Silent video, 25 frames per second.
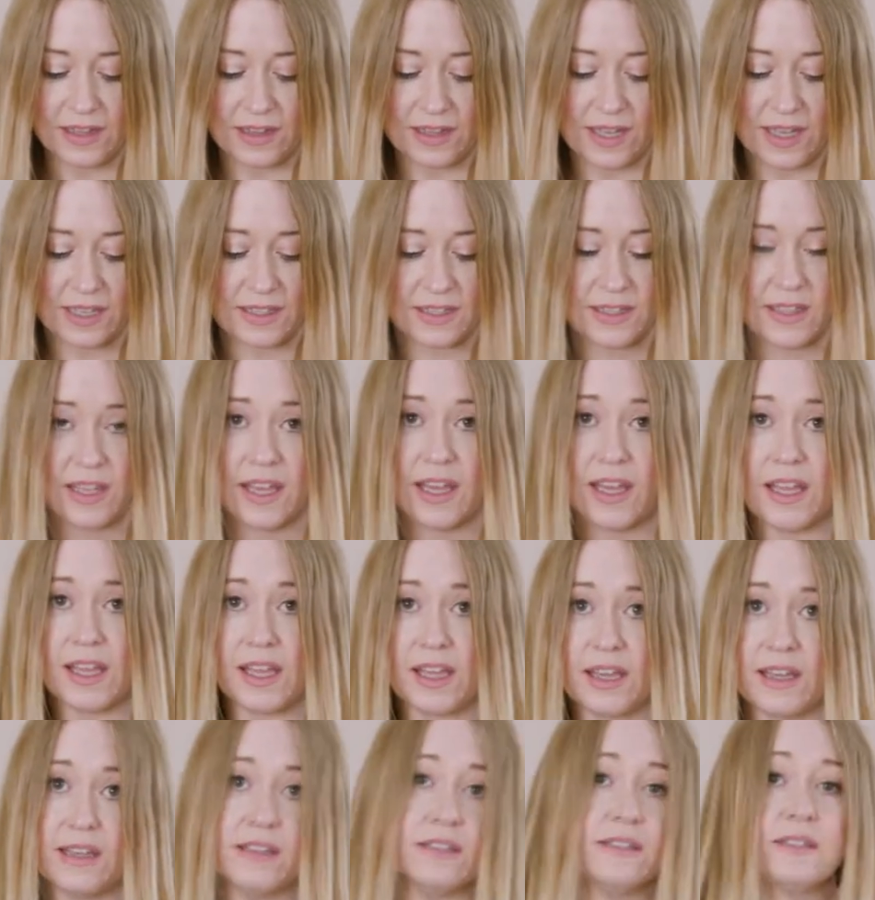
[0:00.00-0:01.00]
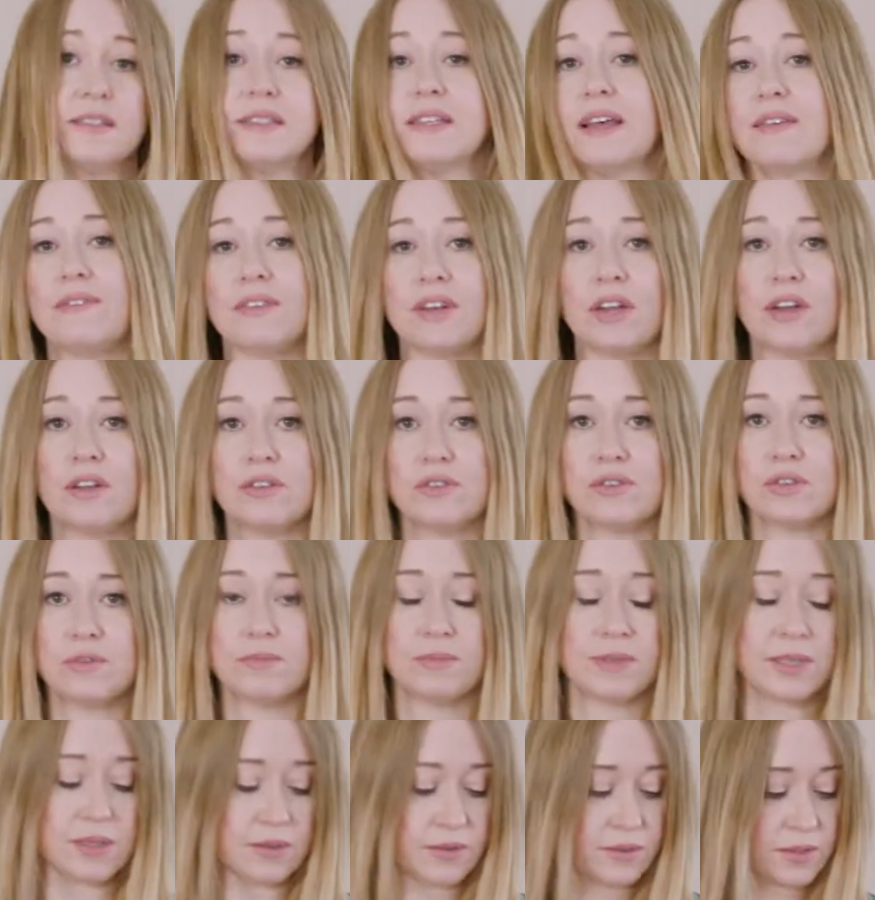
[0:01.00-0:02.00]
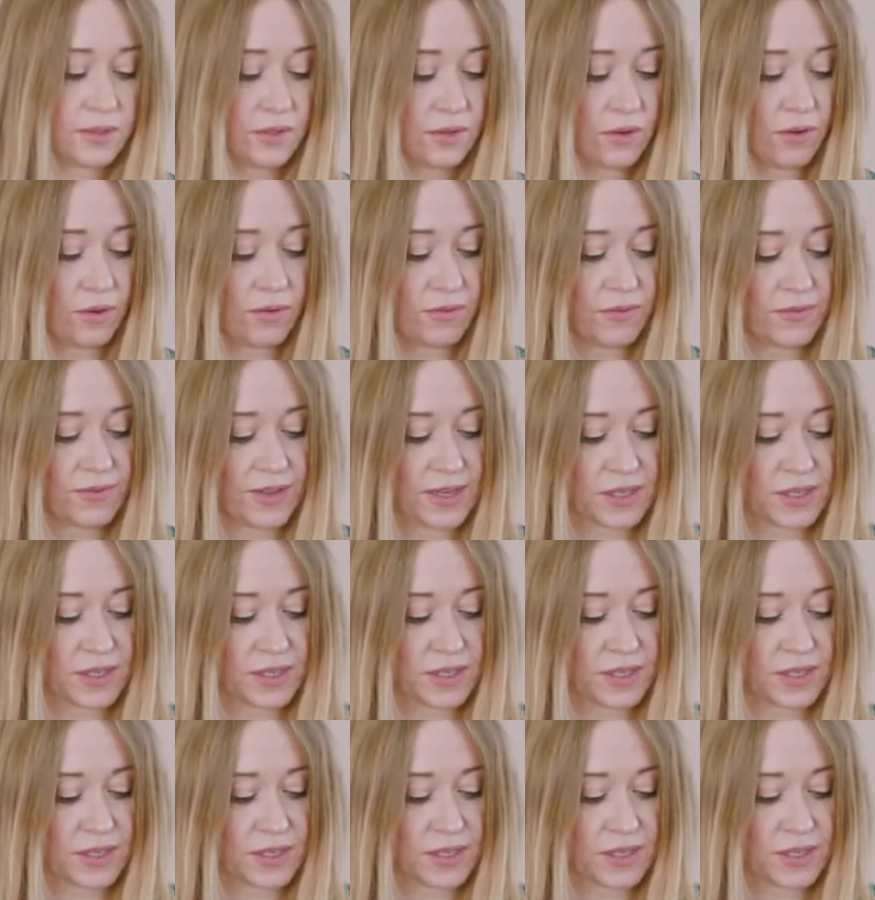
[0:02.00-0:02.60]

Next thing is 700 mils of